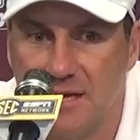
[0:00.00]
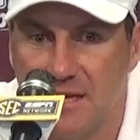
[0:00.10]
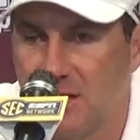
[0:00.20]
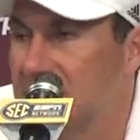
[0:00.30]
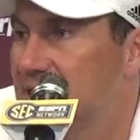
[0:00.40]

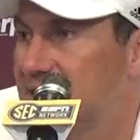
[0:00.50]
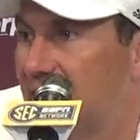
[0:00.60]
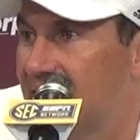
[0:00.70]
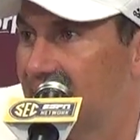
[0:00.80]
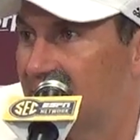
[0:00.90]
you know, he's a
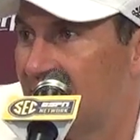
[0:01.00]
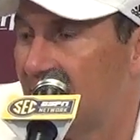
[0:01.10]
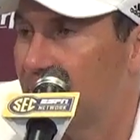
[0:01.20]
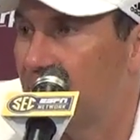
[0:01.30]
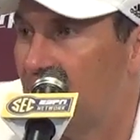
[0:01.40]
dynamic
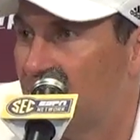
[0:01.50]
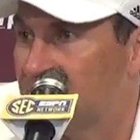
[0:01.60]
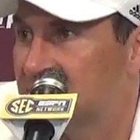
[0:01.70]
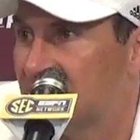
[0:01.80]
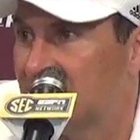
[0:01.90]
guy with the ball in
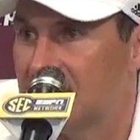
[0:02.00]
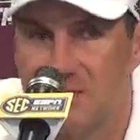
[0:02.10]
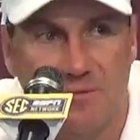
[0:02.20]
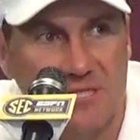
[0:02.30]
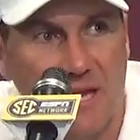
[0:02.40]
his hand. He has
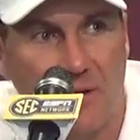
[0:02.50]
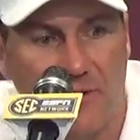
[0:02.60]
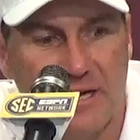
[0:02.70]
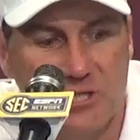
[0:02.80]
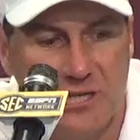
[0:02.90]
some
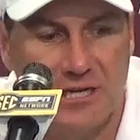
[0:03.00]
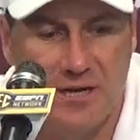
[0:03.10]
acceleration.